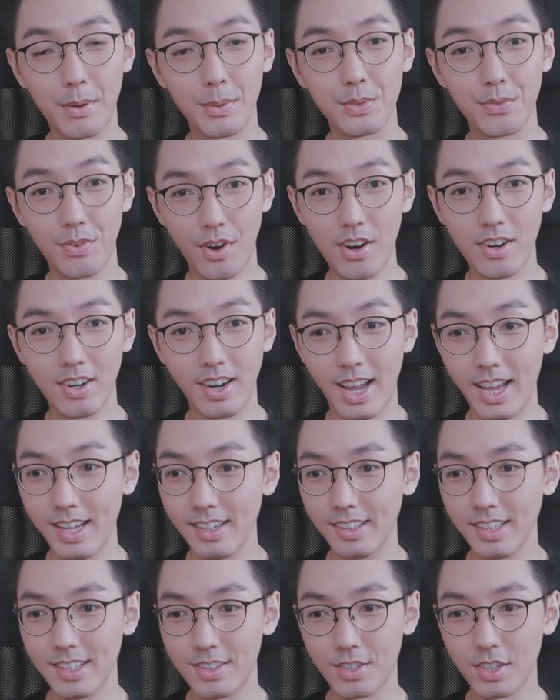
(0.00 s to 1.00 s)
I was wrong,
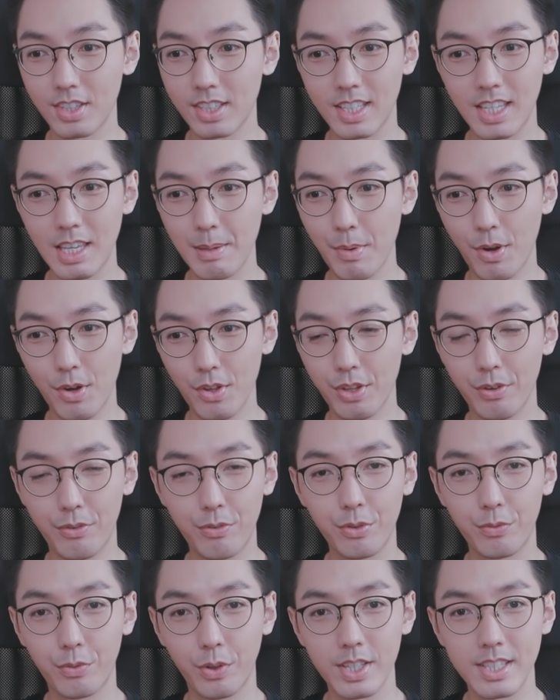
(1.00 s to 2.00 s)
and it's gonna keep all the
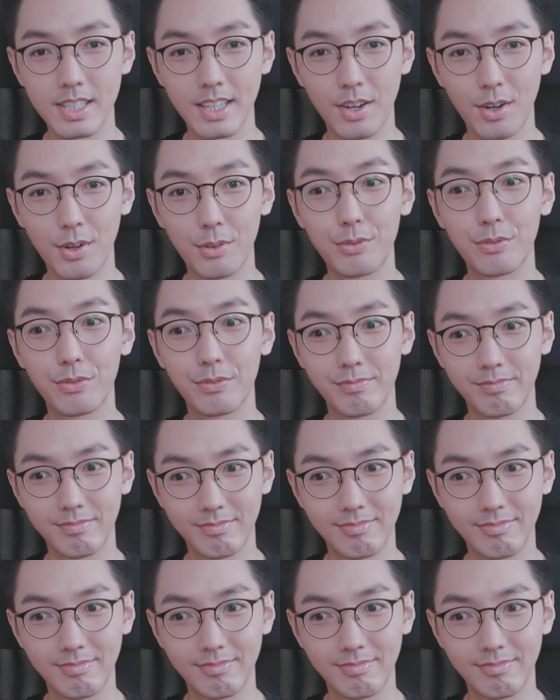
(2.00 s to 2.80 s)
food for itself.